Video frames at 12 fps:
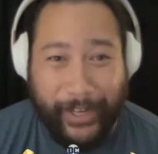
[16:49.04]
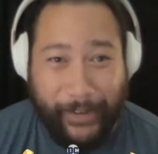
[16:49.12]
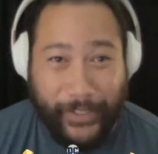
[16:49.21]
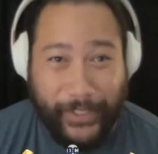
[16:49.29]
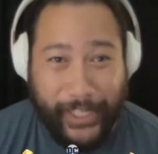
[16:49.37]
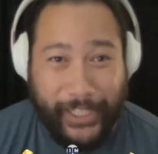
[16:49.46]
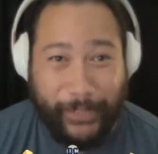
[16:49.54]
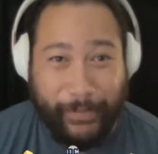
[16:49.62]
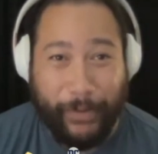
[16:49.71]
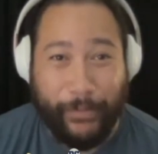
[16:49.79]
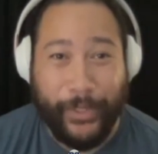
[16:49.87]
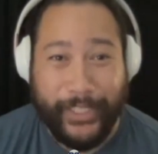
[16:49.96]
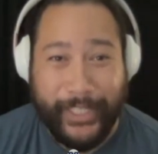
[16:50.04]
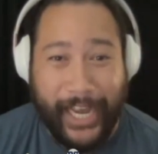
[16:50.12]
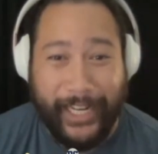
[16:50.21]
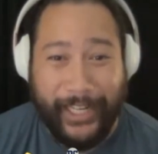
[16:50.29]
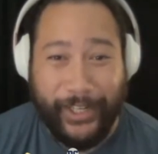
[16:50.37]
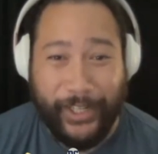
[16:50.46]
conversation about what
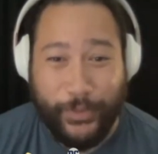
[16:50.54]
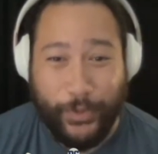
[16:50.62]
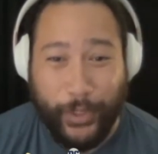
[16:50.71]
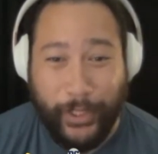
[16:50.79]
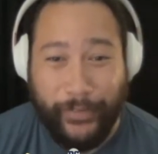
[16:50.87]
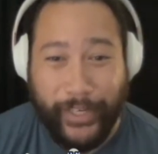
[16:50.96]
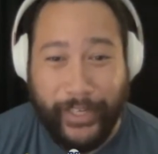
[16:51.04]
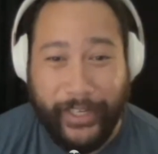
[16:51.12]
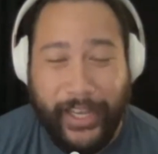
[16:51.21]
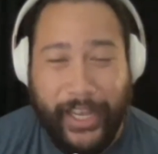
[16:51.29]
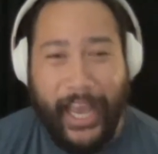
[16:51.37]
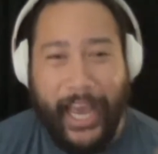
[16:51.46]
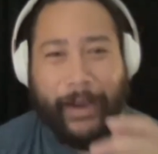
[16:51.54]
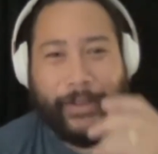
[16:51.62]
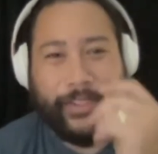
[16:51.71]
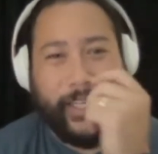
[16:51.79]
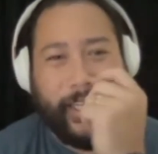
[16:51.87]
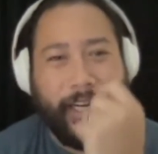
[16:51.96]
daddy does for a living and i
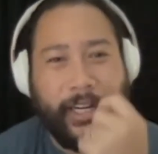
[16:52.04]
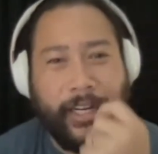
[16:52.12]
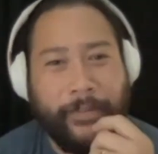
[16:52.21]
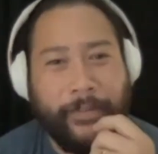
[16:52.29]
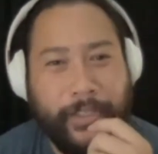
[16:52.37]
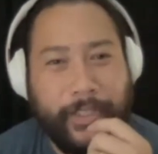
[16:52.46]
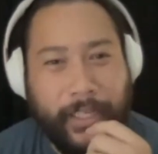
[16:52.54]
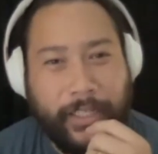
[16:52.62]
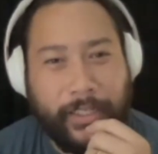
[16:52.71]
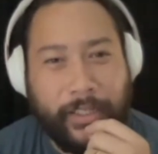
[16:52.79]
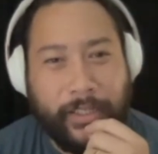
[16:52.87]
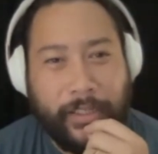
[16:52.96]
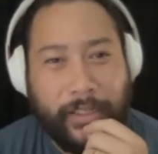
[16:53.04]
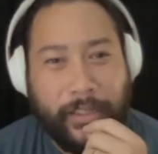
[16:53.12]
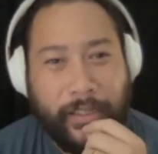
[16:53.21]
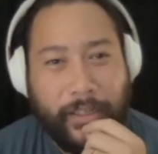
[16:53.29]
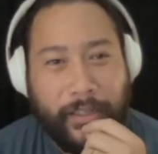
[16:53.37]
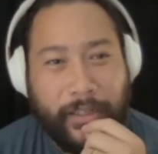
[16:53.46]
was like conversation
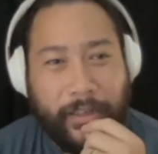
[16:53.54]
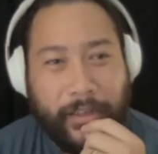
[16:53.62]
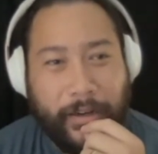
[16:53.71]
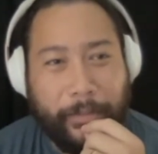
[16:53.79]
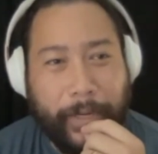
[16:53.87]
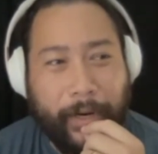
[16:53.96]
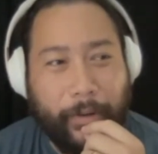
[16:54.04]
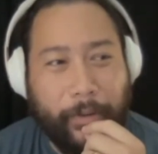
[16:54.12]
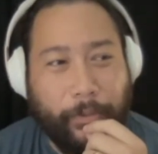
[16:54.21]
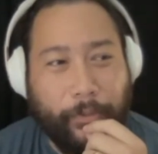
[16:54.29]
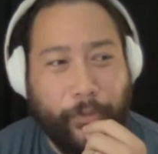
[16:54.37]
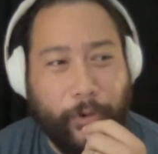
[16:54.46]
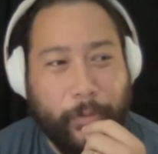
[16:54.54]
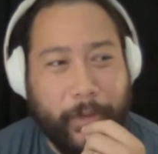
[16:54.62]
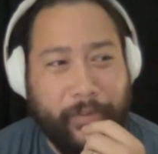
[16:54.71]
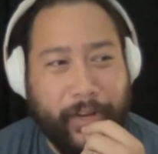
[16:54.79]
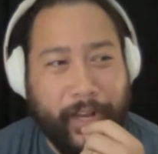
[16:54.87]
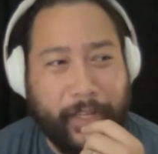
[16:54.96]
about before
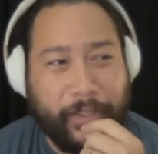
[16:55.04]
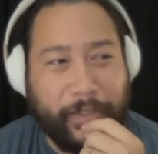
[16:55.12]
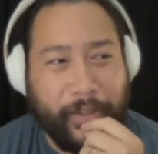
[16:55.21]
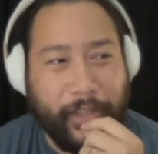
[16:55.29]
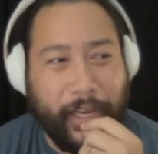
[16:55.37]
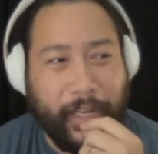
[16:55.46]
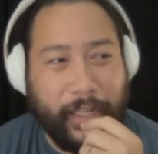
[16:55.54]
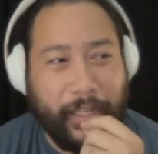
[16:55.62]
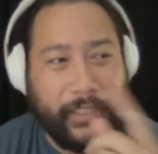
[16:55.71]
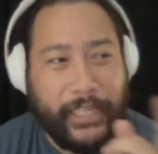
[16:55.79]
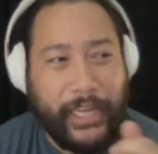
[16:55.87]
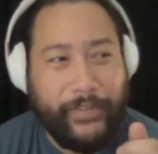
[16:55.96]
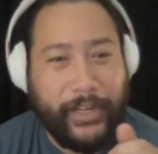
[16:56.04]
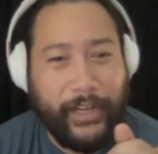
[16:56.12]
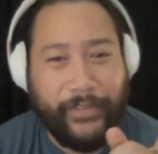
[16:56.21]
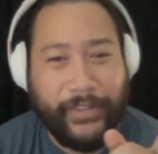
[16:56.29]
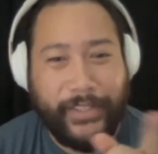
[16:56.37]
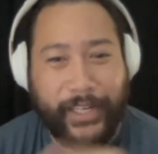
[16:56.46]
we even answer that let's have a
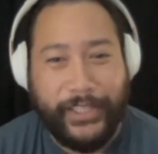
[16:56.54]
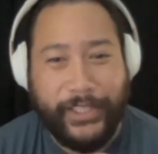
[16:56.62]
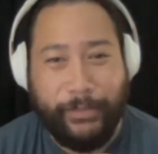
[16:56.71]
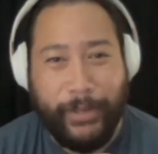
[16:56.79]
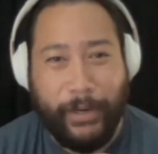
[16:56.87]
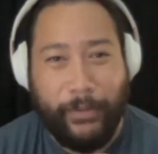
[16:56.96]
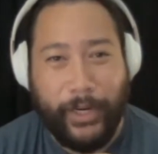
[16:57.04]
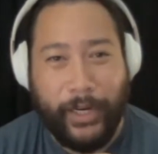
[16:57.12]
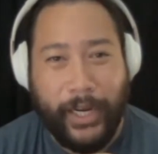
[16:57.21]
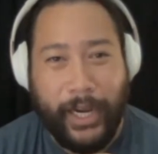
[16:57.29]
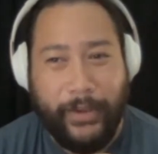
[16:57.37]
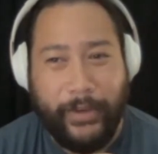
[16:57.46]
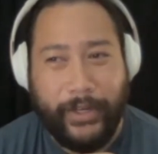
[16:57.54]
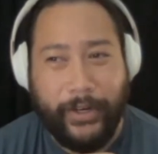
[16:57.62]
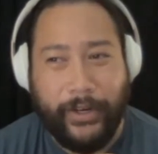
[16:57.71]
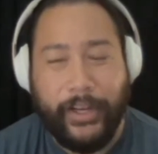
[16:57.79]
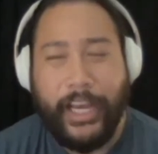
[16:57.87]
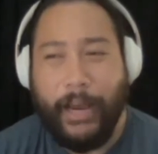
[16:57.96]
conversation about what got you
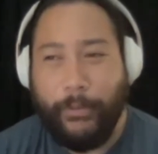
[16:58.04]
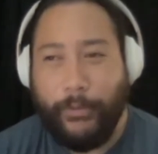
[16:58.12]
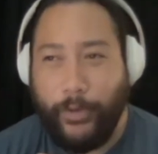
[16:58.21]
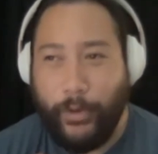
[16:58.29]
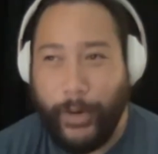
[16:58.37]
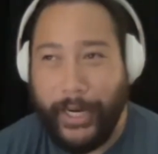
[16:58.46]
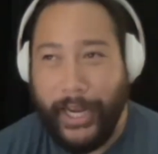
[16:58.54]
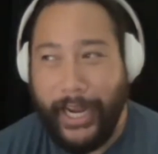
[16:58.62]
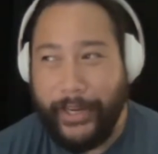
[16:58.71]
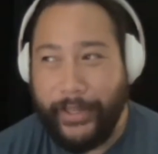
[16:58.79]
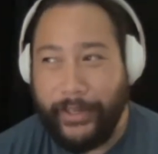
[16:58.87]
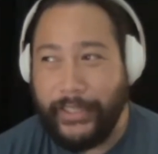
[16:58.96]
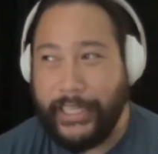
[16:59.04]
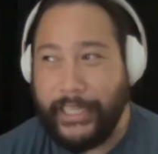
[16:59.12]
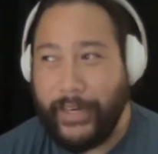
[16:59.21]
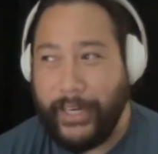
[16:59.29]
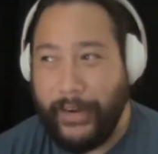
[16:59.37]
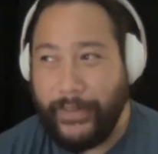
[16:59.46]
here and before what got you there let's
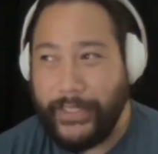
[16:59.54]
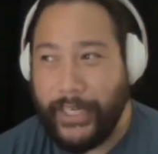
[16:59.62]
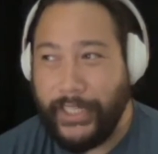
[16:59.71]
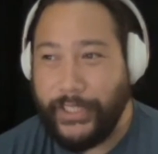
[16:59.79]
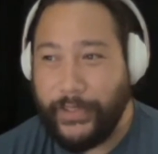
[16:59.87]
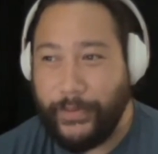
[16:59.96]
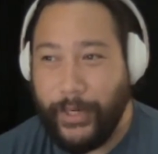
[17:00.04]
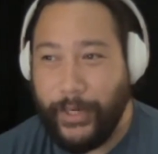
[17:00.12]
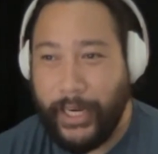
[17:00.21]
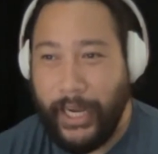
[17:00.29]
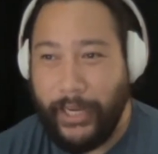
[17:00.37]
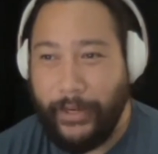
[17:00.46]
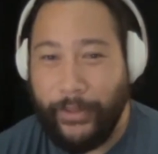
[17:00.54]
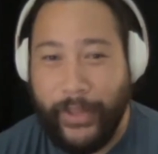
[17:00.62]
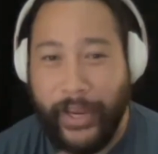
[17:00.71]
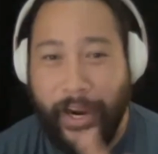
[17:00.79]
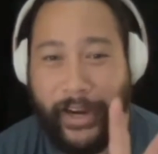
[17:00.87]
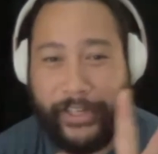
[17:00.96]
have a conversation of what got you
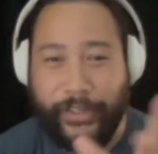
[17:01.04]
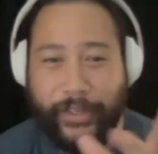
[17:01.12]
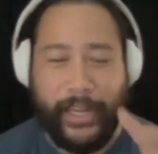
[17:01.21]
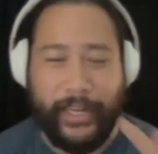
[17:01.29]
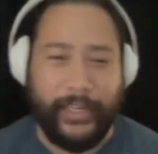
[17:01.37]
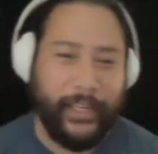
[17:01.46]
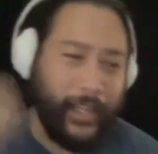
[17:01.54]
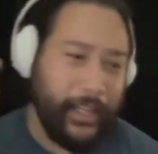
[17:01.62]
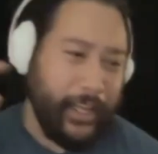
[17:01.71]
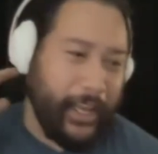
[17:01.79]
there and you and